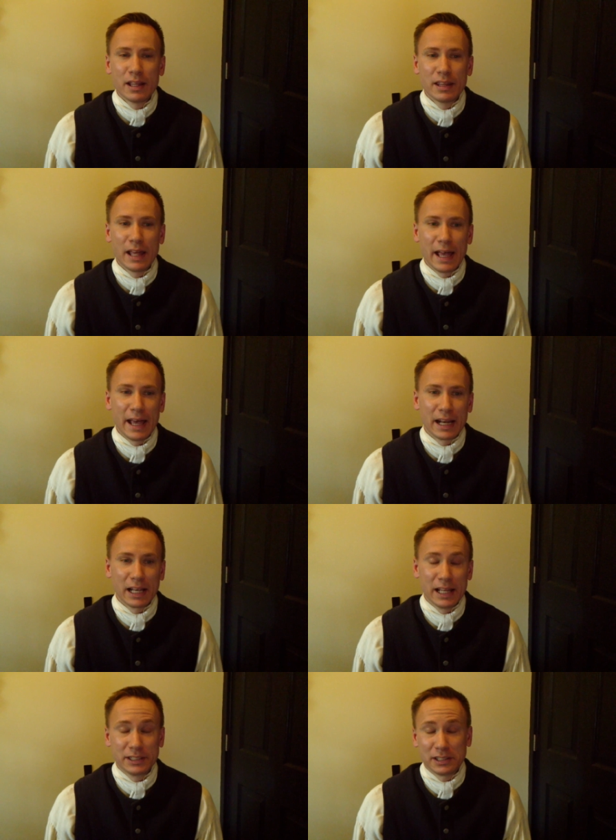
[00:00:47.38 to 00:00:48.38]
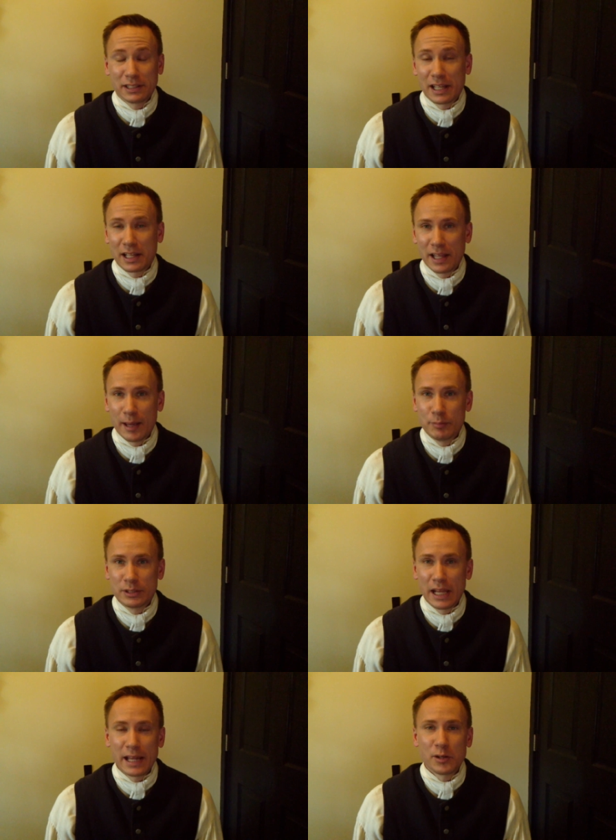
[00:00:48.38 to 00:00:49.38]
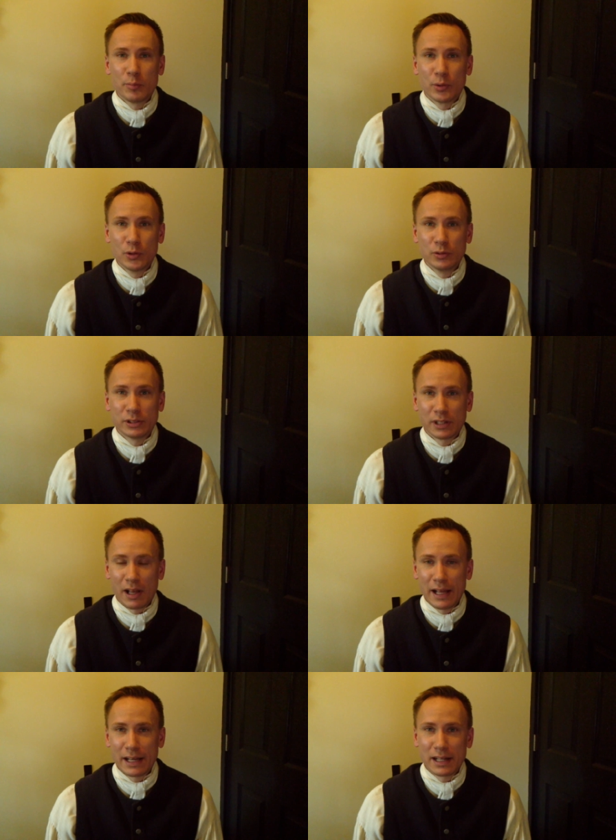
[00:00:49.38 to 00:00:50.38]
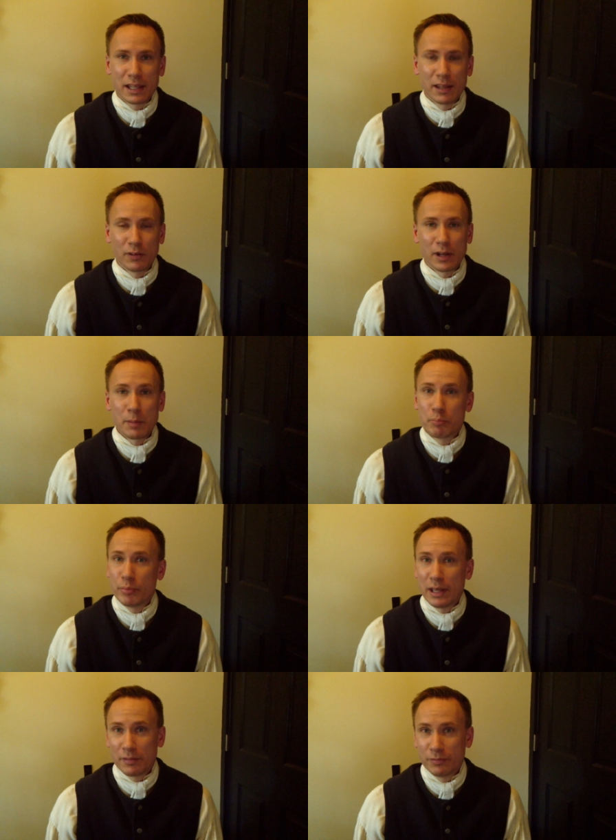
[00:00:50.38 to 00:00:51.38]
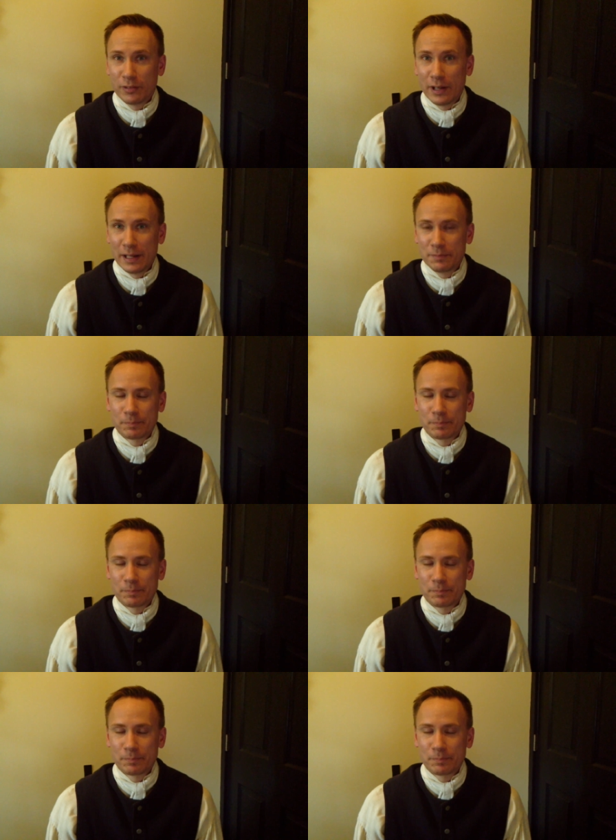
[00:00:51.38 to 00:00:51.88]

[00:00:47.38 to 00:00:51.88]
that allegedly claims Daniel Boone shot and killed a Bigfoot.